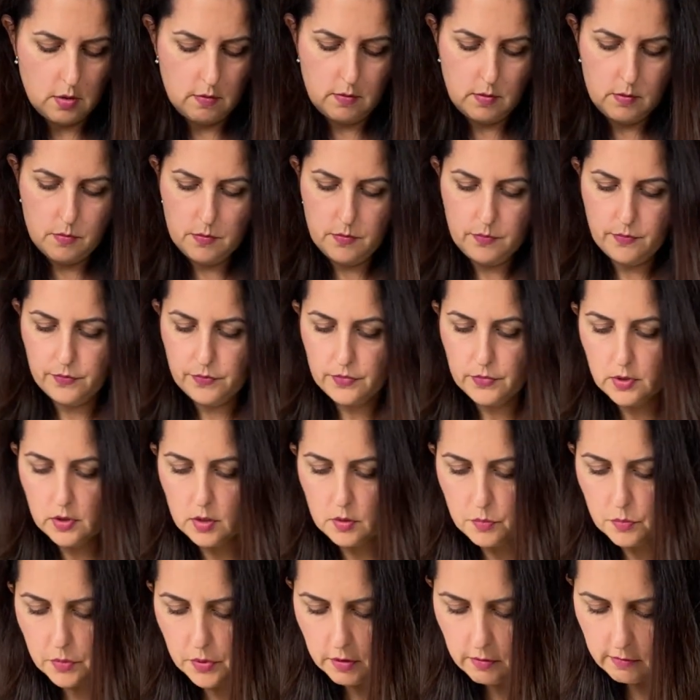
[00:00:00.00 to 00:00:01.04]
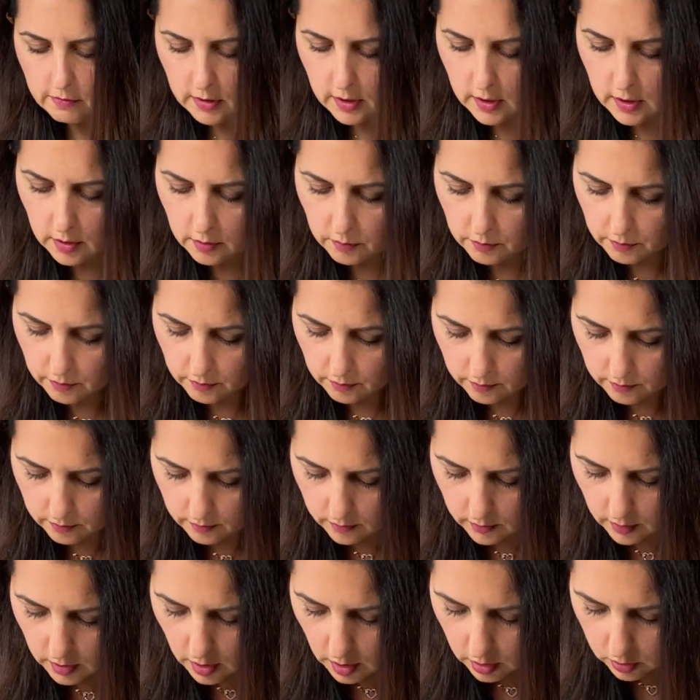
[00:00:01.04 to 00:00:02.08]
And now we will connect and
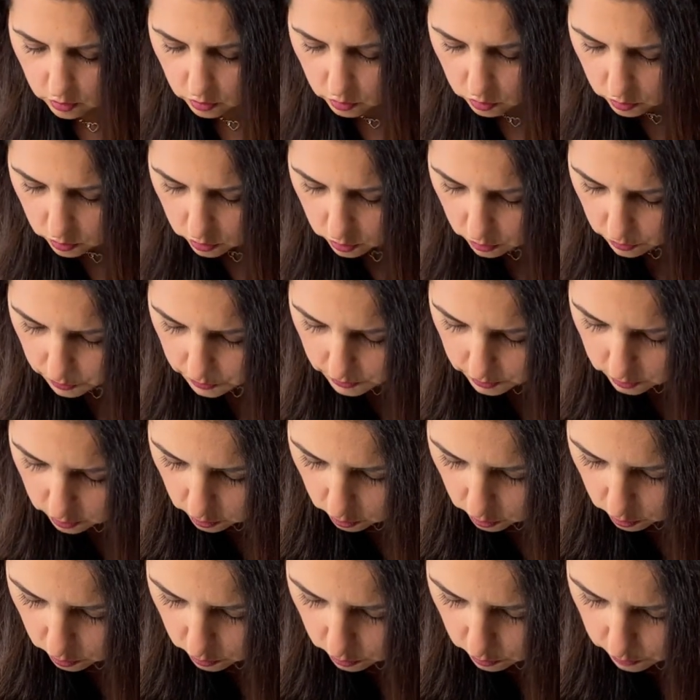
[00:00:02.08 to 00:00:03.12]
try out this handpiece.